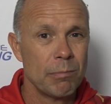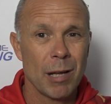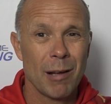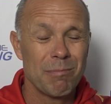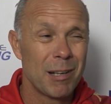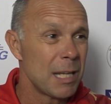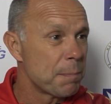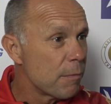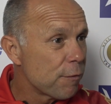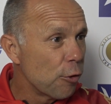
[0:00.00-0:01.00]
a
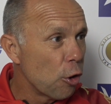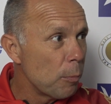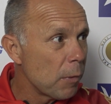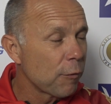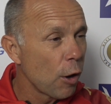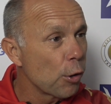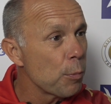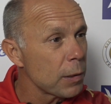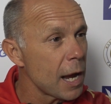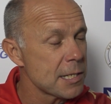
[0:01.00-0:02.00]
dip in form, I've got
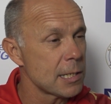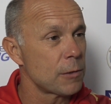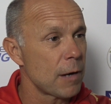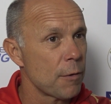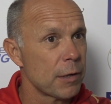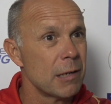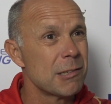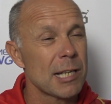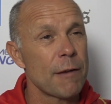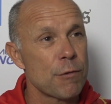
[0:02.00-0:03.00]
good players in and around it, and
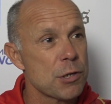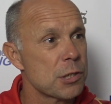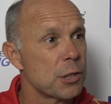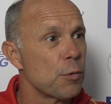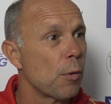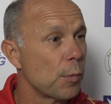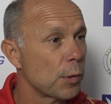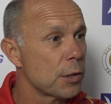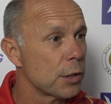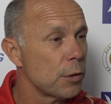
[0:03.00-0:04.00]
say for us to do what we
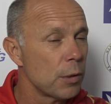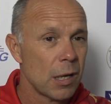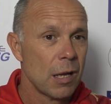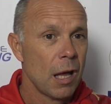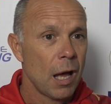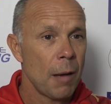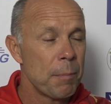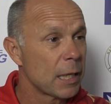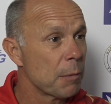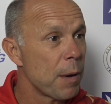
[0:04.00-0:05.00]
want to do and
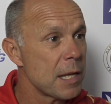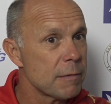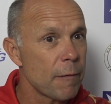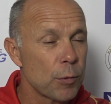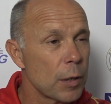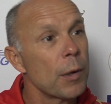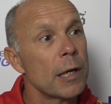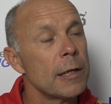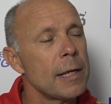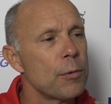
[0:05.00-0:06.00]
be competitive every week, we're
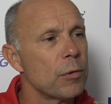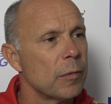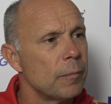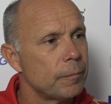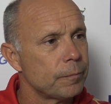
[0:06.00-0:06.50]
going to need all of them.